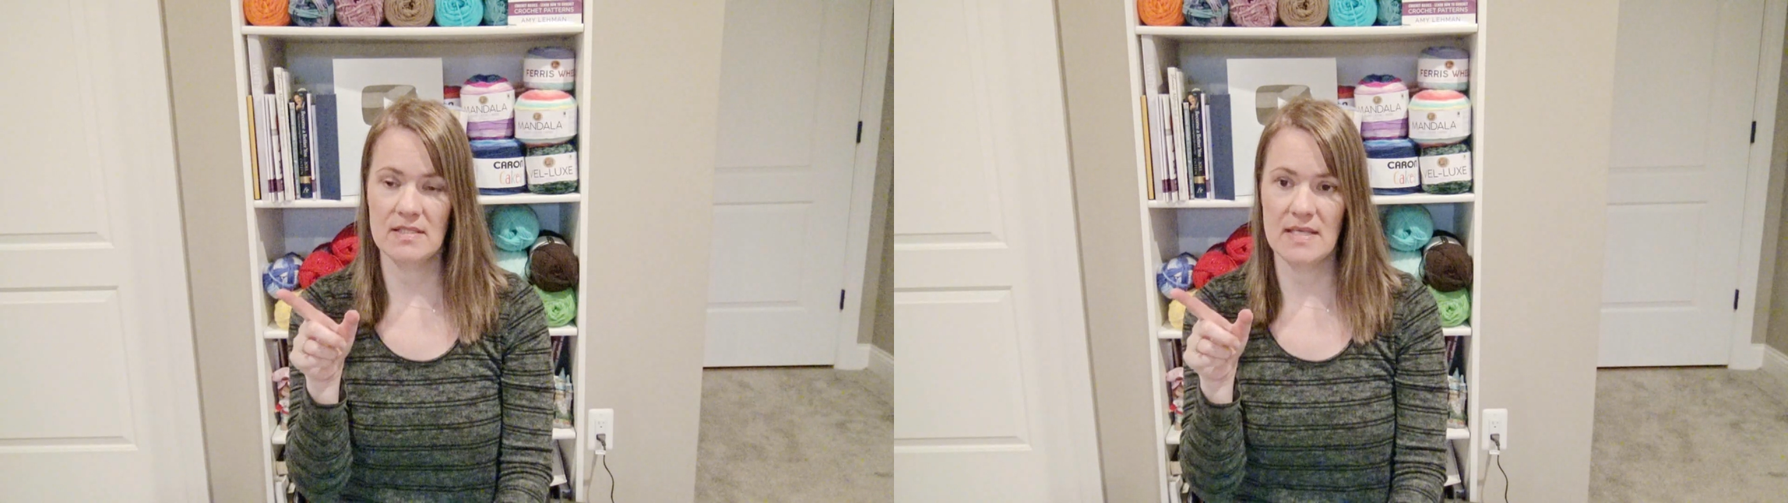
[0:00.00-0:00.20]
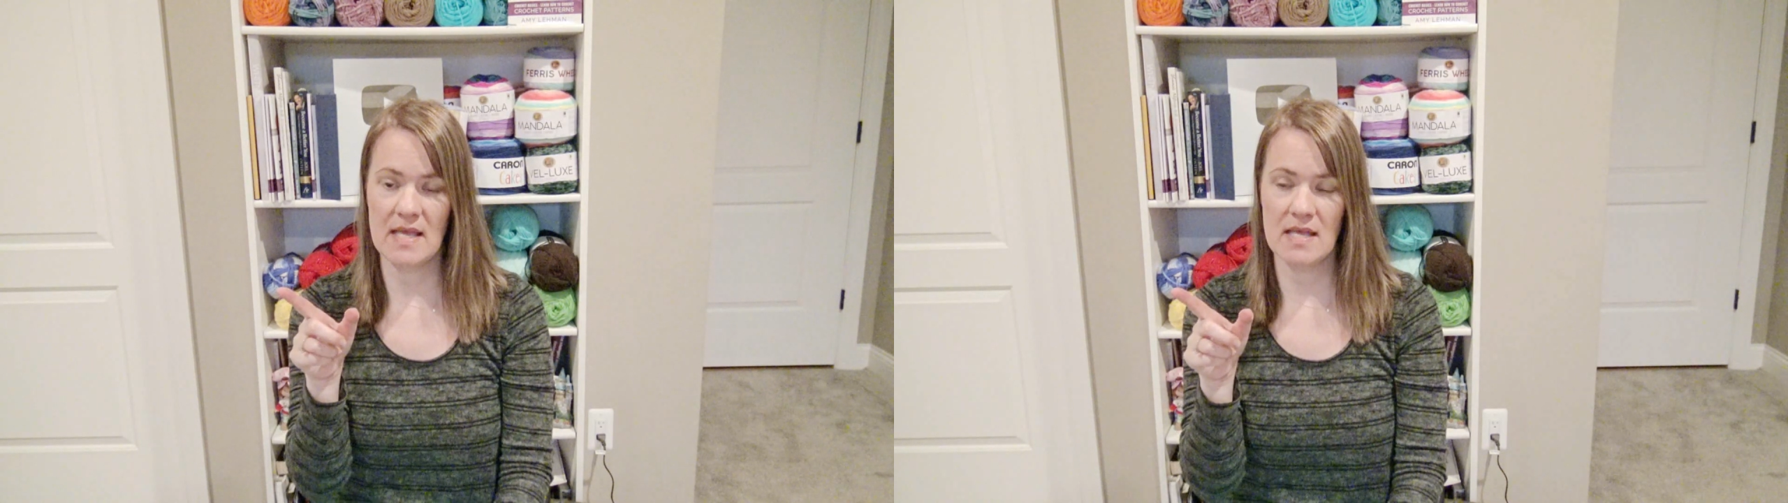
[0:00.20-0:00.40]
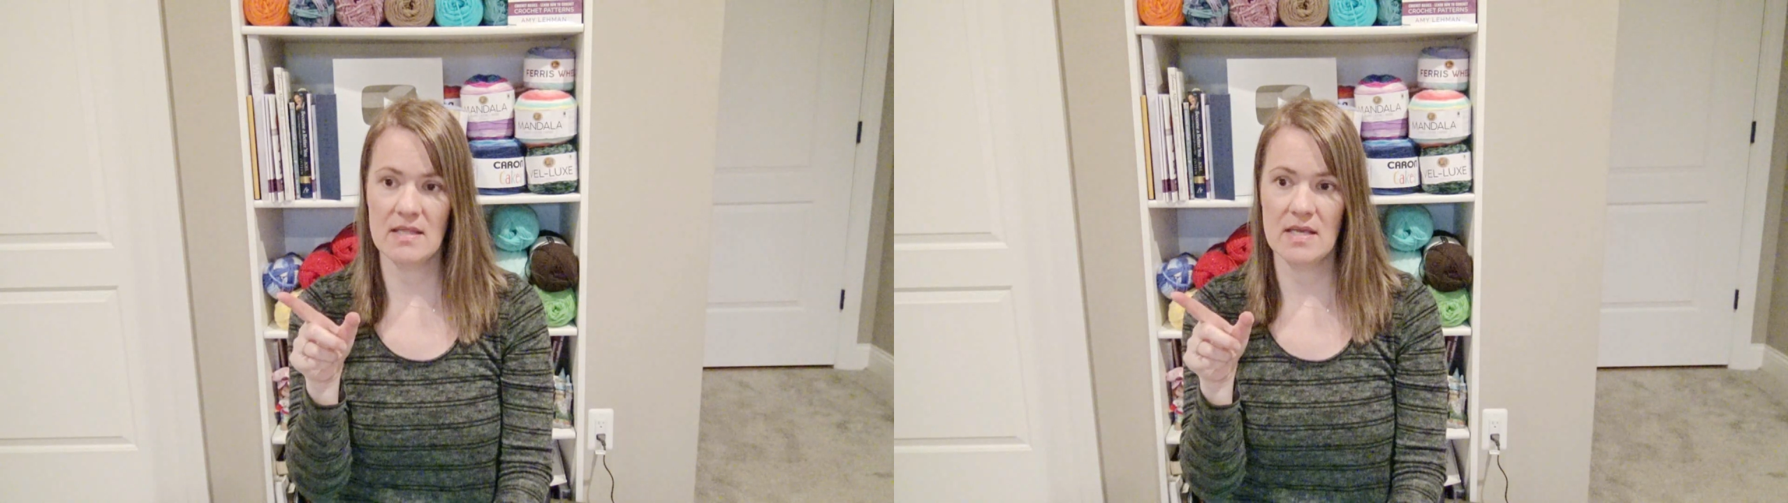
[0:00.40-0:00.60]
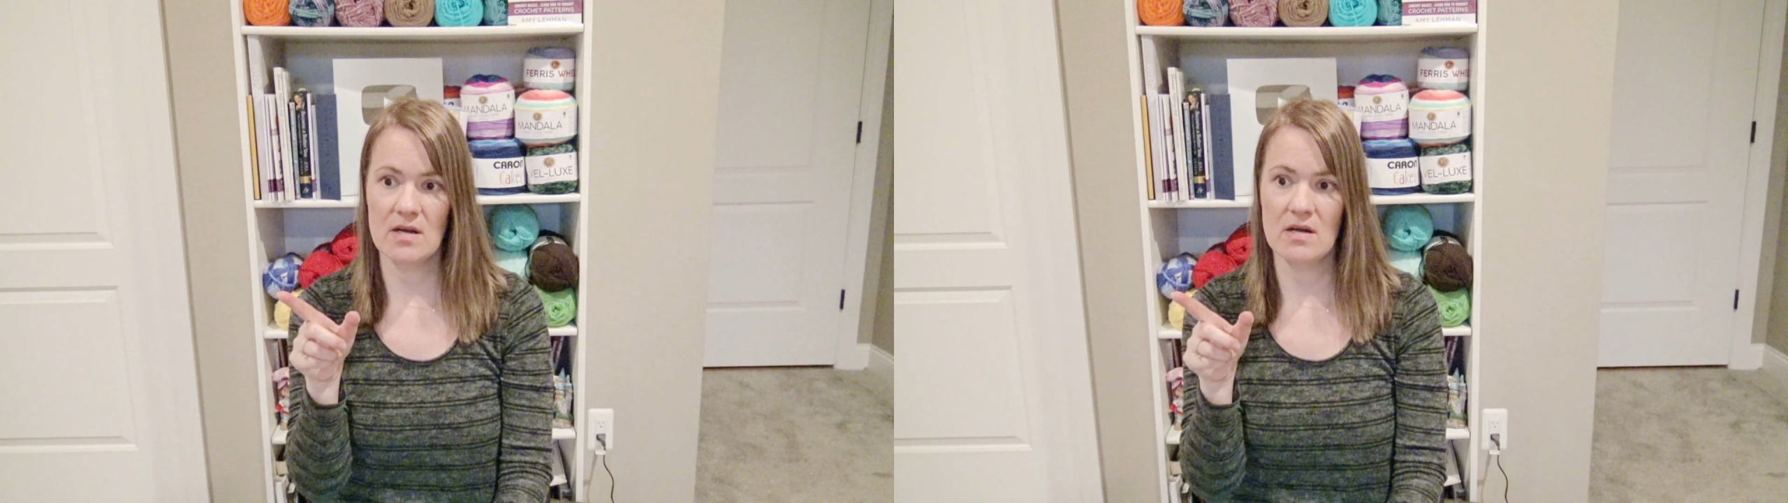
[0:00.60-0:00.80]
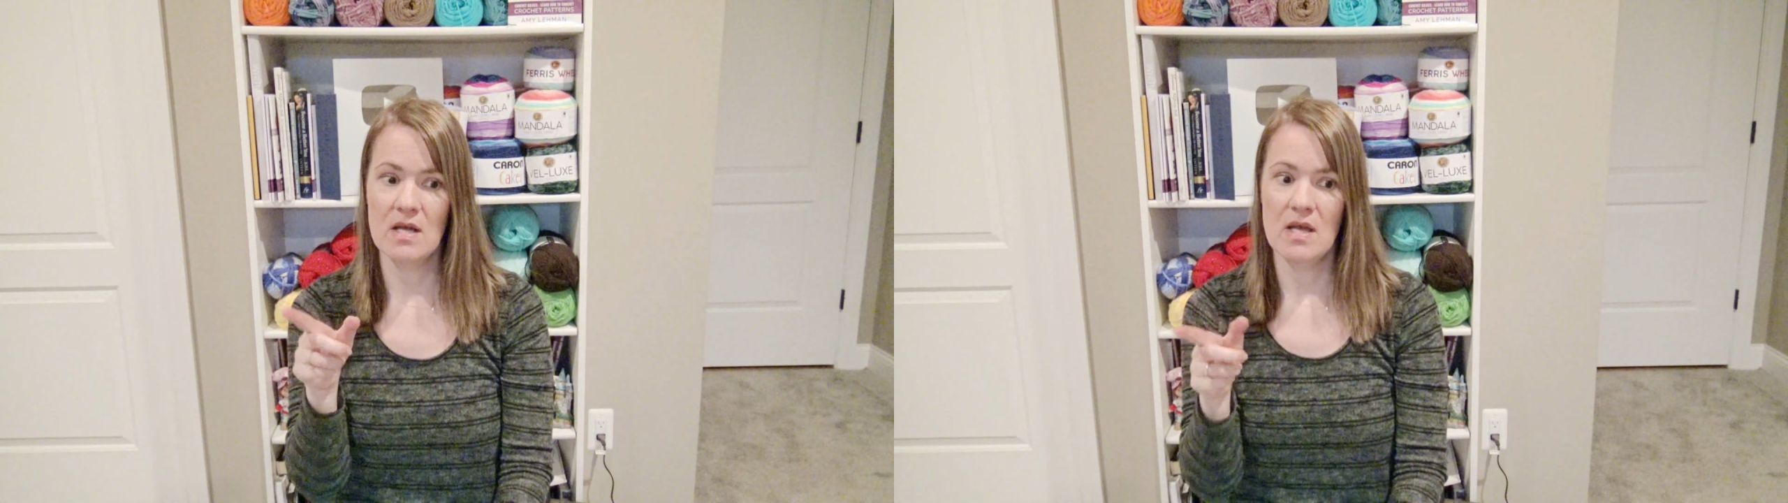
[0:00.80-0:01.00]
date in
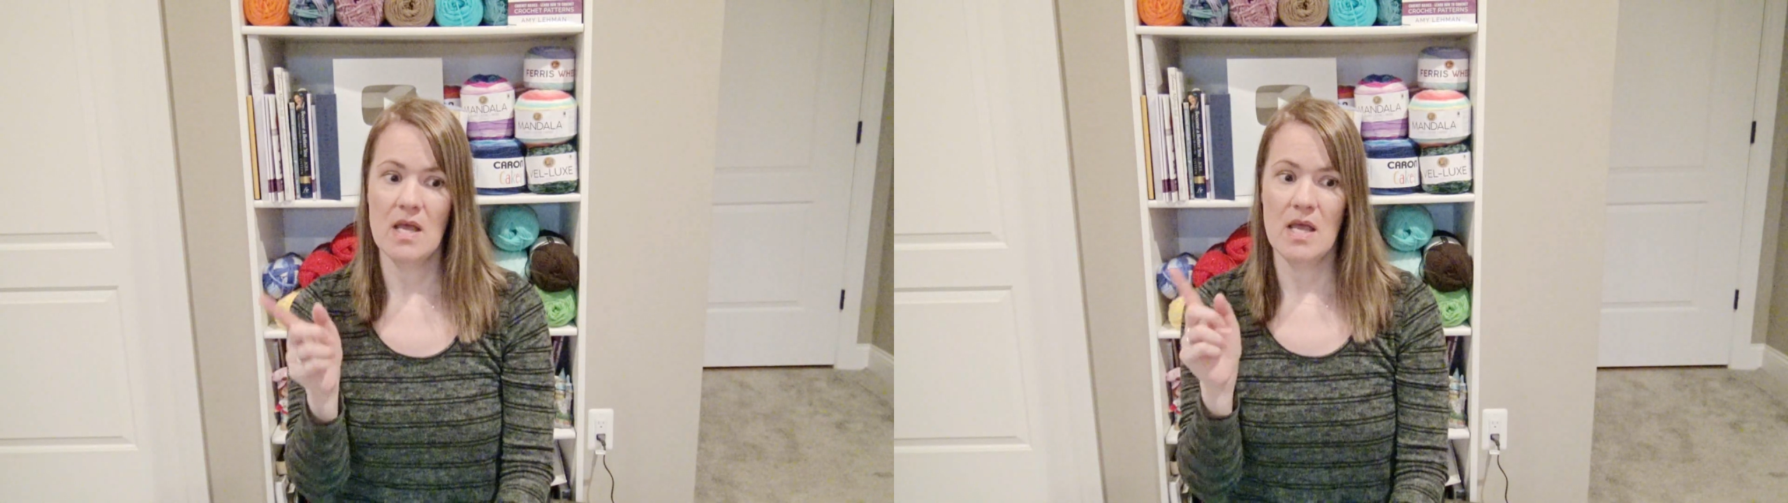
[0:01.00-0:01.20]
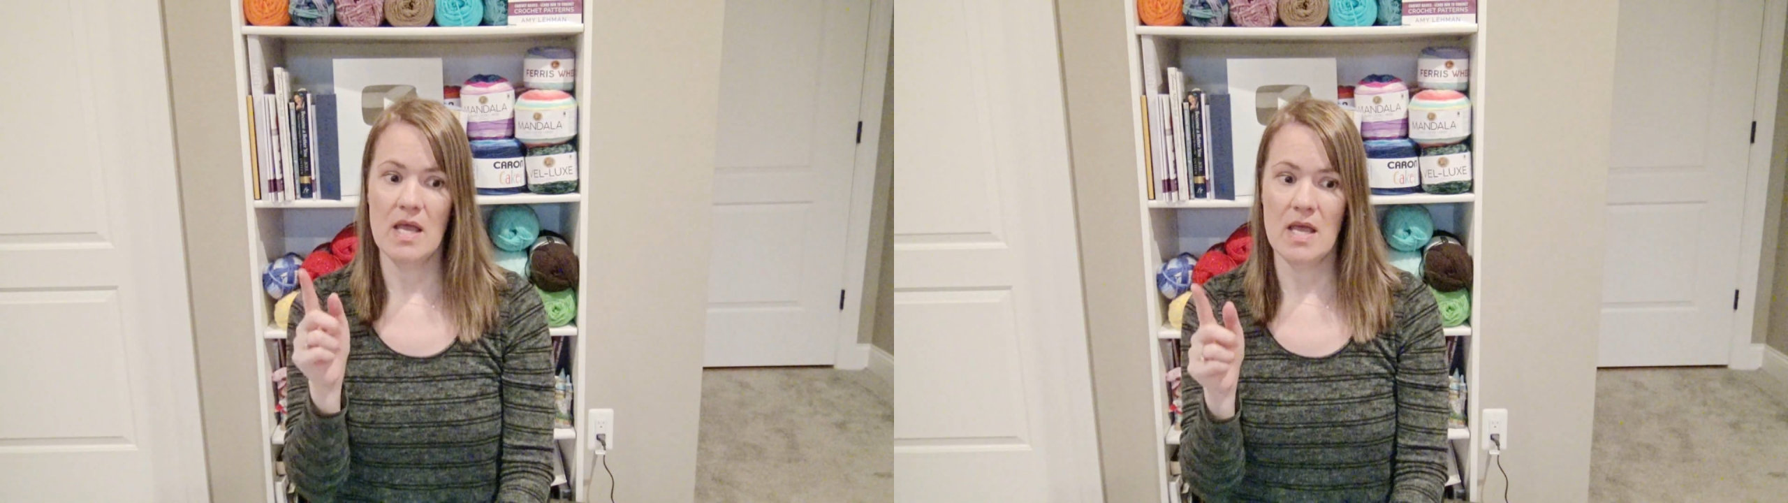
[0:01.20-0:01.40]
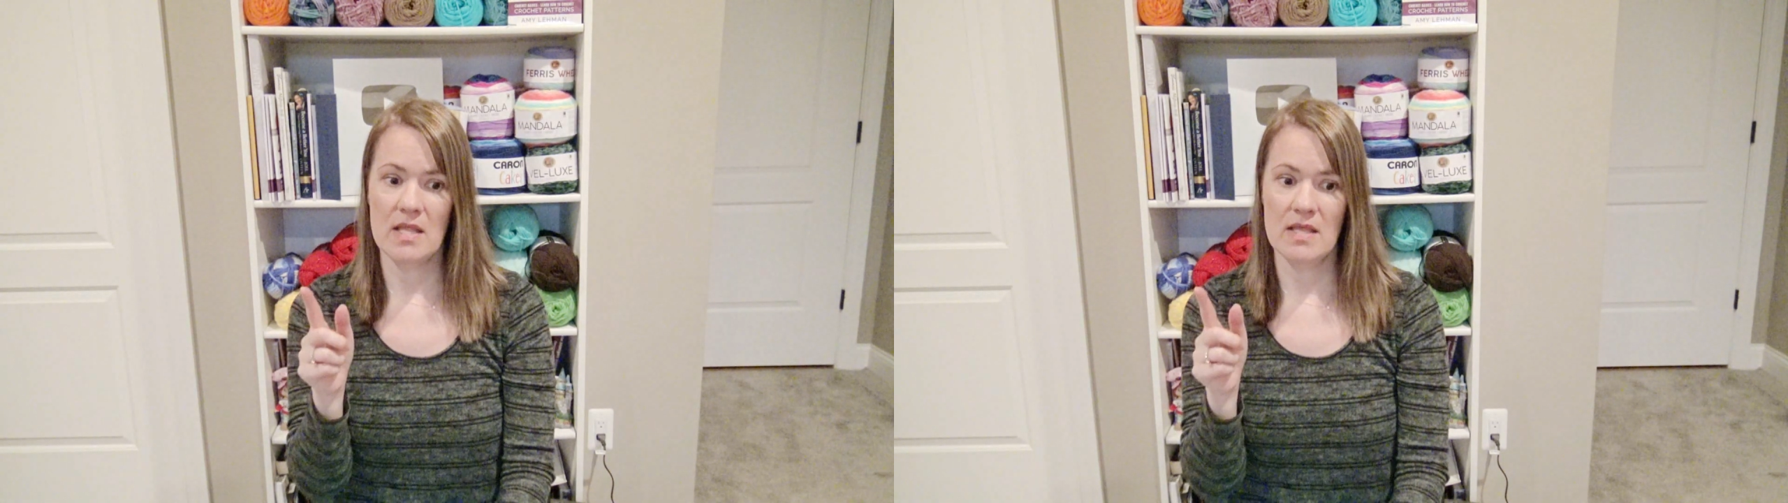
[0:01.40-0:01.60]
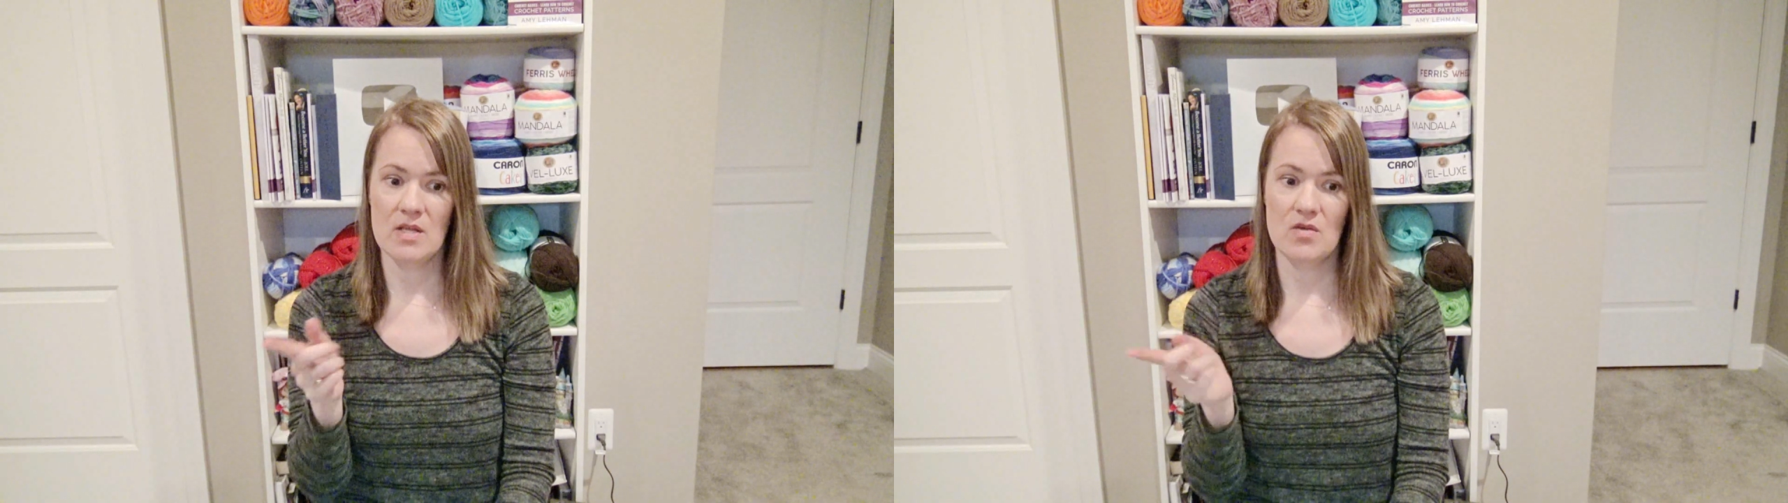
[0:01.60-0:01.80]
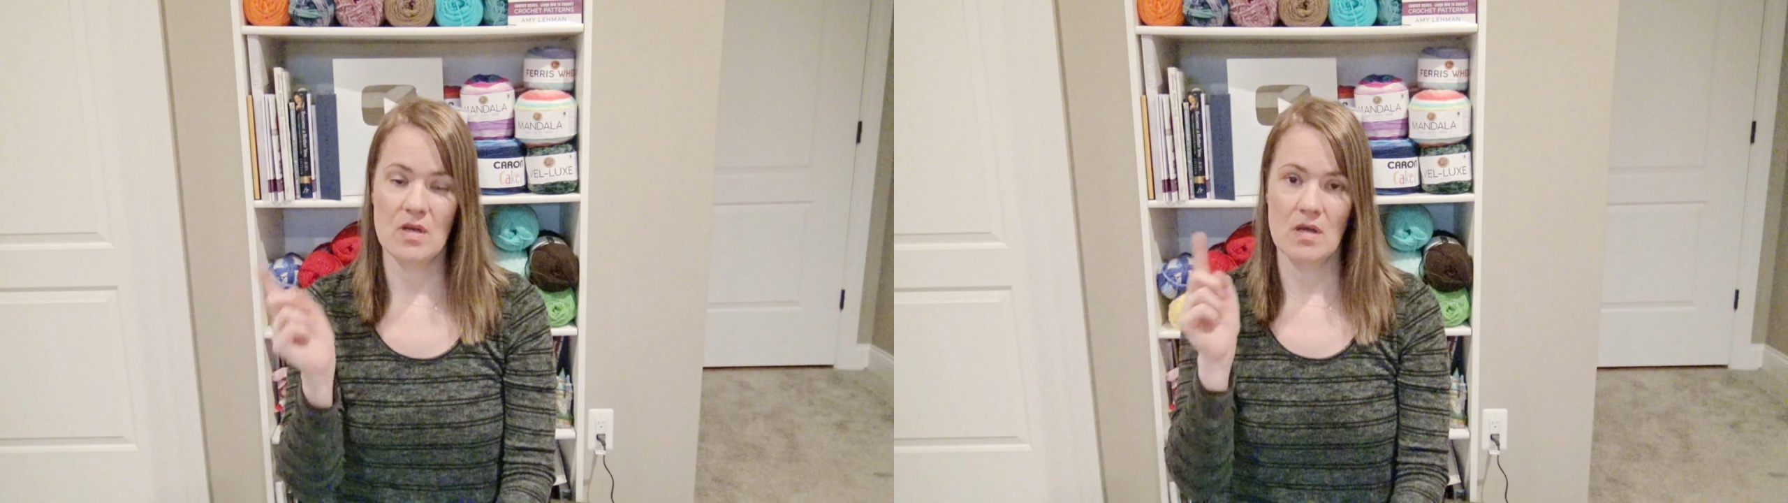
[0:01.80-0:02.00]
there, and
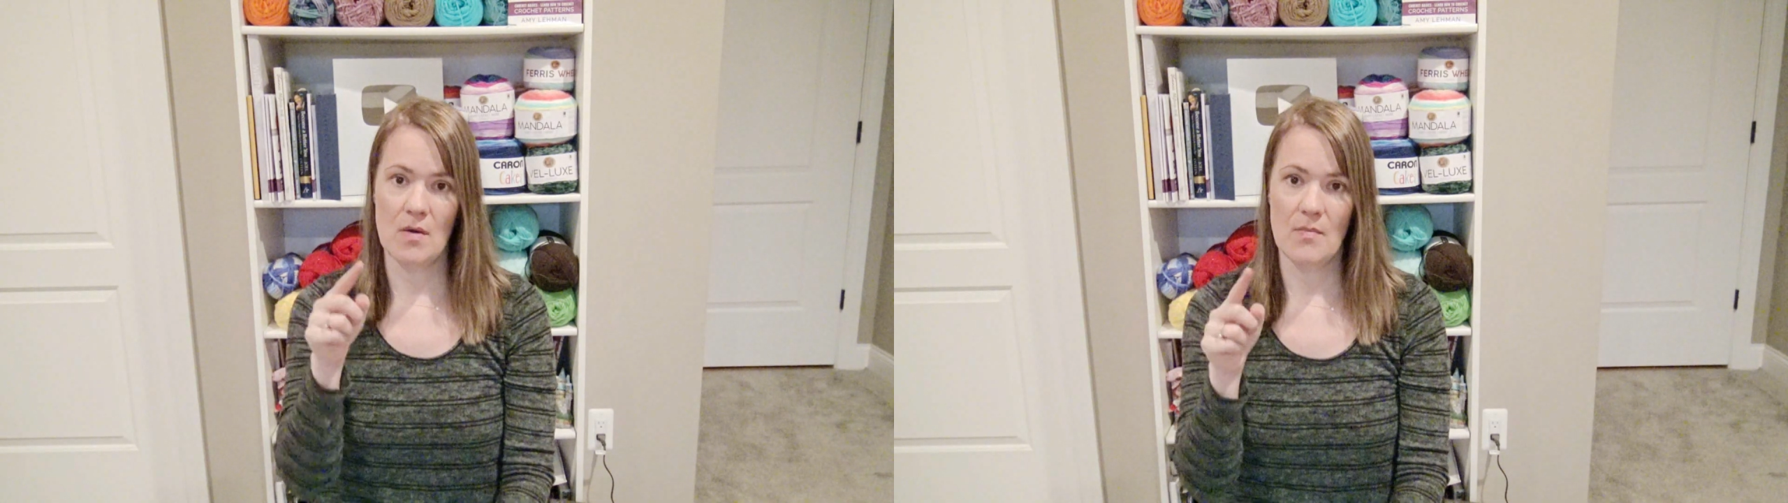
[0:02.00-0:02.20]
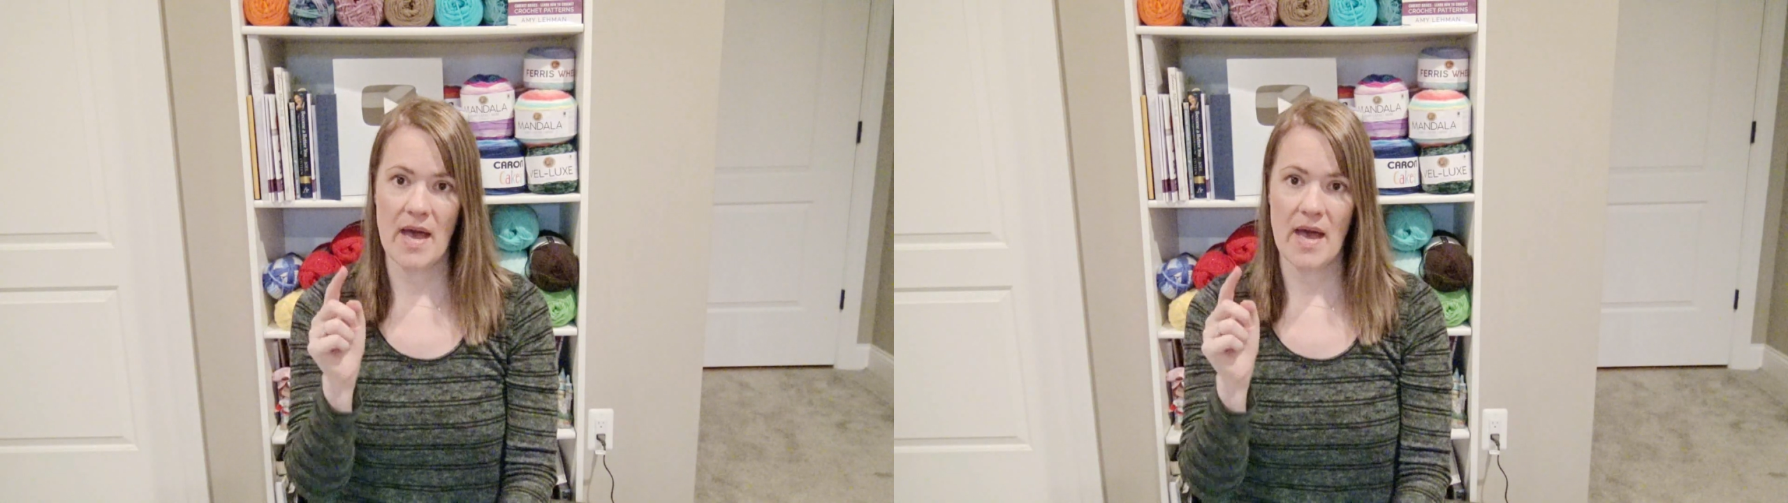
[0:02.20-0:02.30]
then you can come